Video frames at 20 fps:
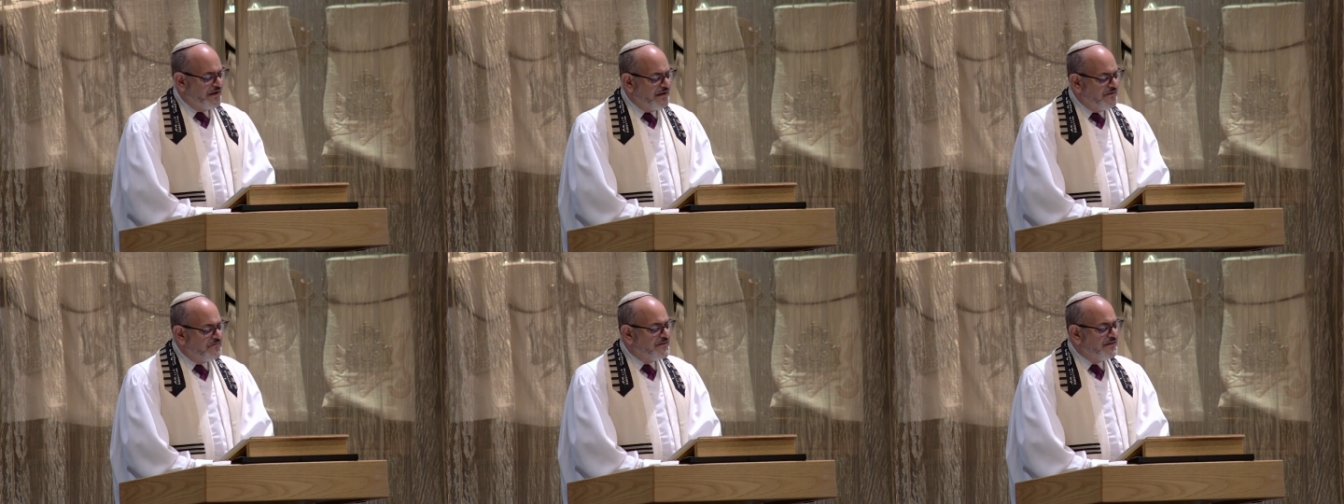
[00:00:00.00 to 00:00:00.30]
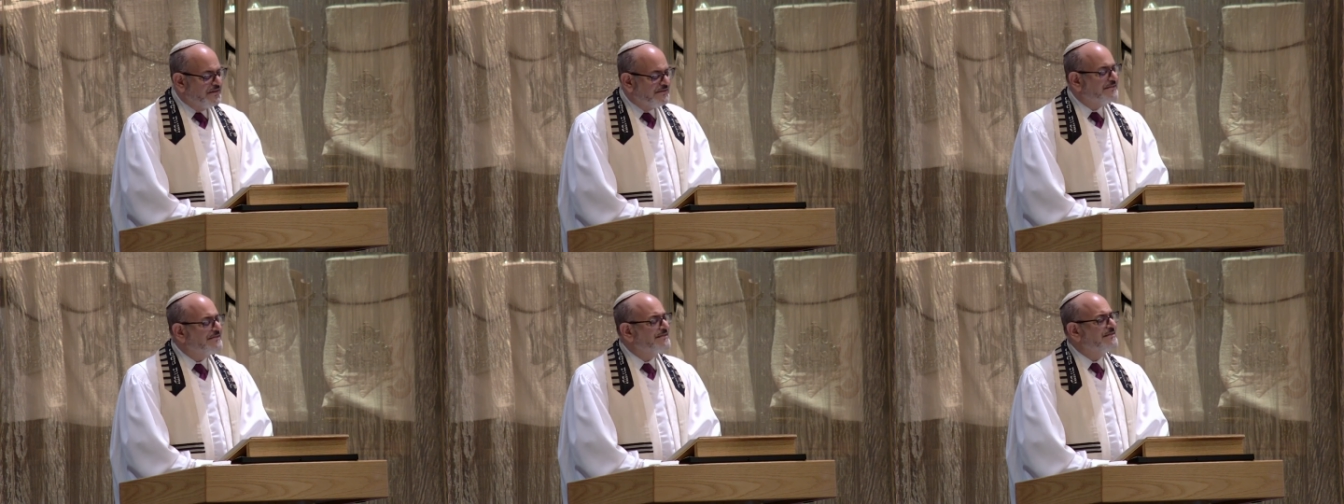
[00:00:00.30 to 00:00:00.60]
if
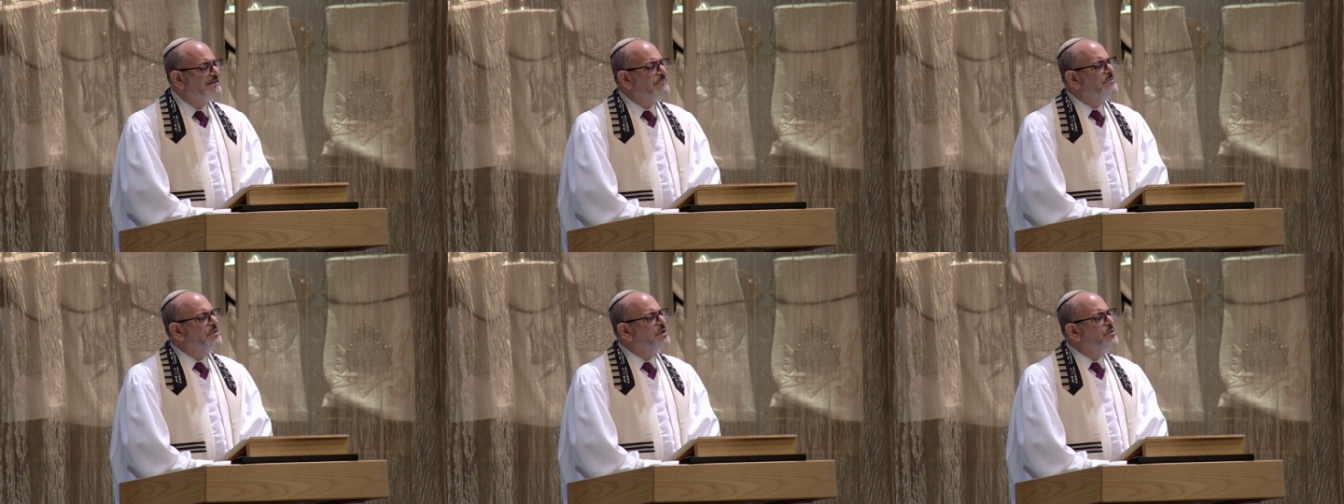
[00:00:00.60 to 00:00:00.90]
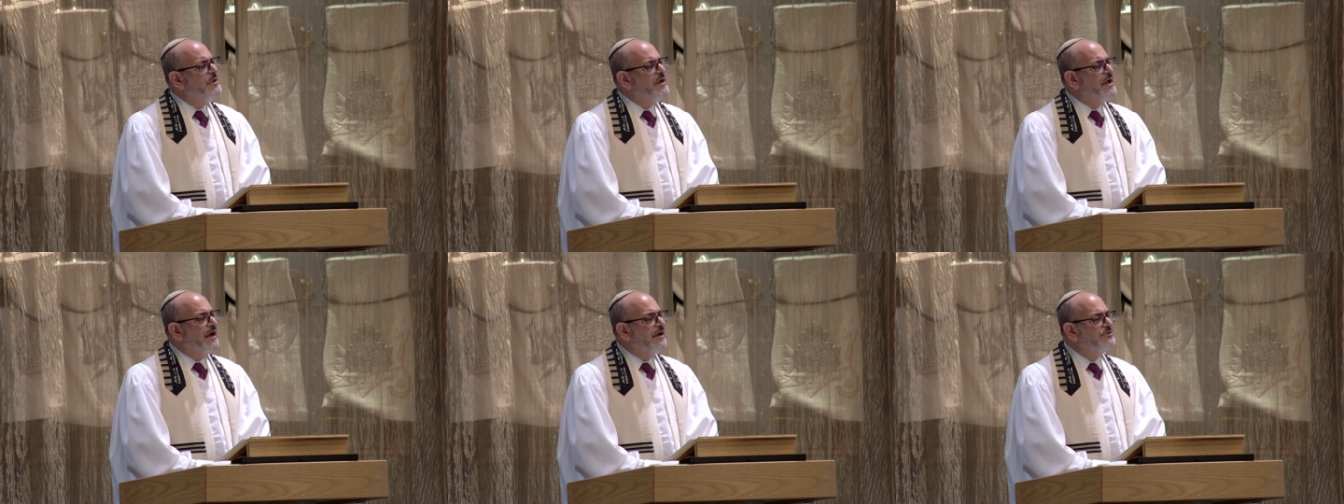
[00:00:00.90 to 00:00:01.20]
this is something
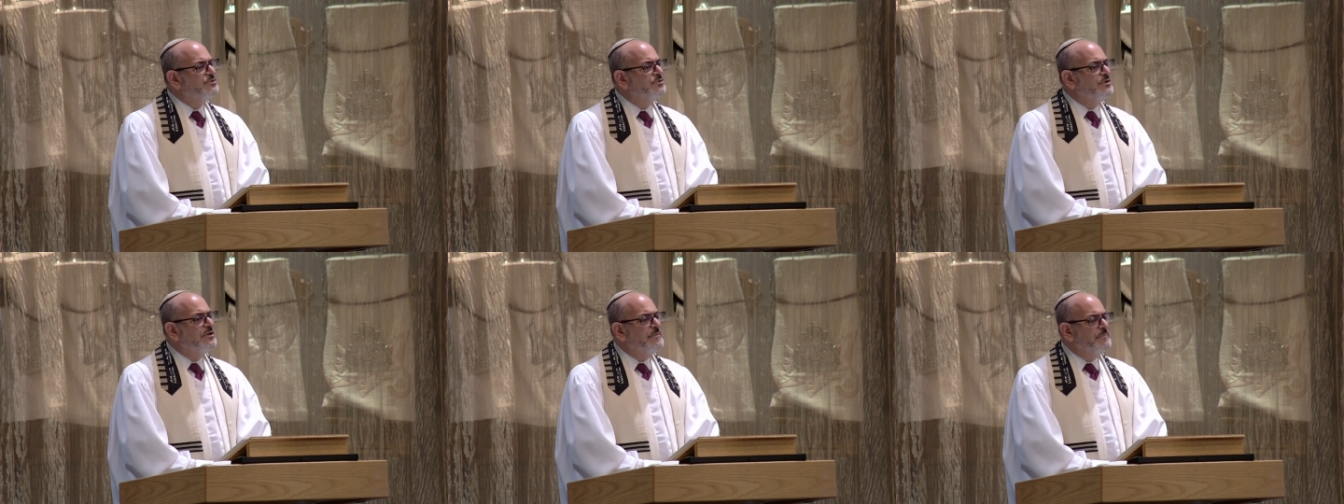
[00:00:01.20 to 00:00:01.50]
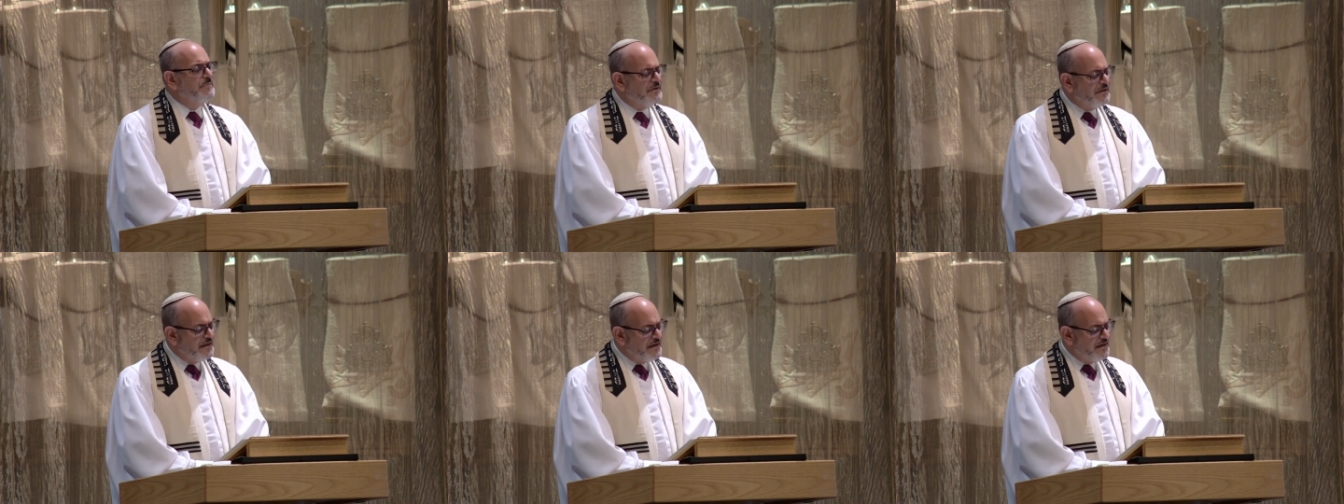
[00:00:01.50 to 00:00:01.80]
we actually
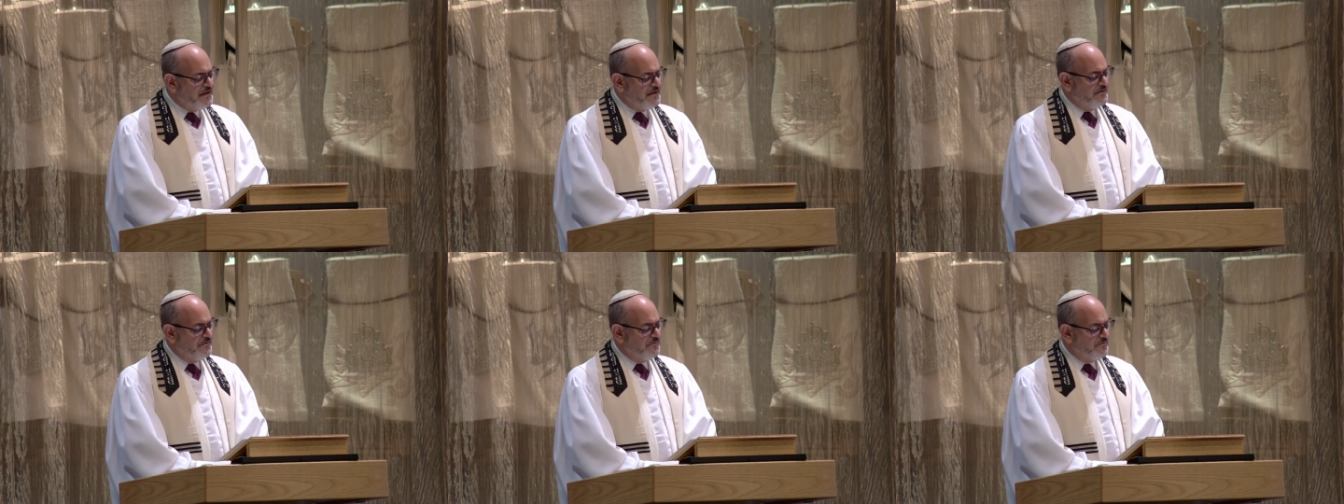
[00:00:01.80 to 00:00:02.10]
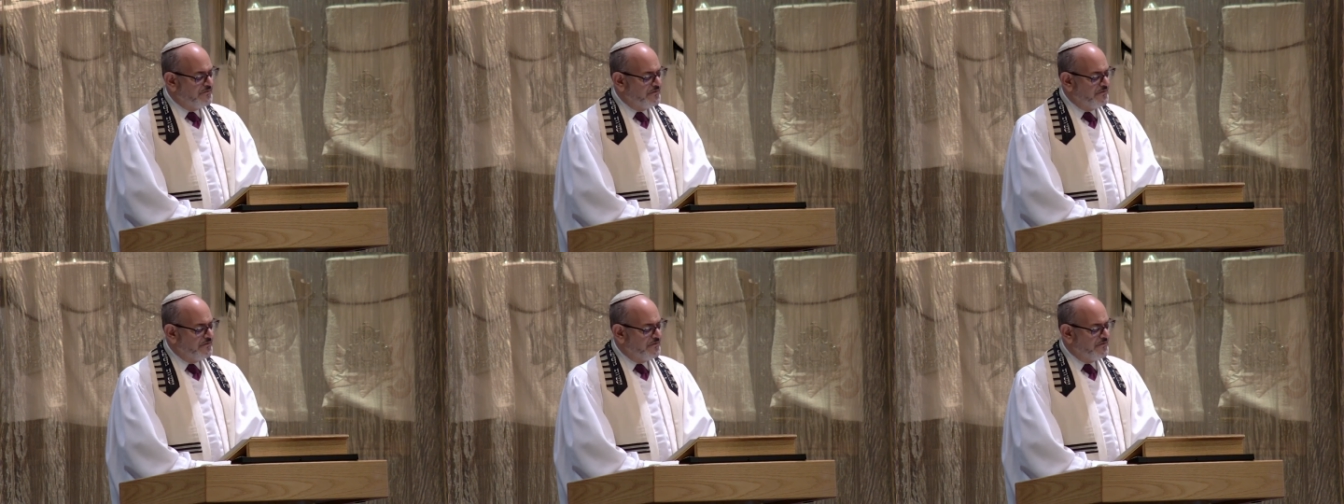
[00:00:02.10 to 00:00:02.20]
believe.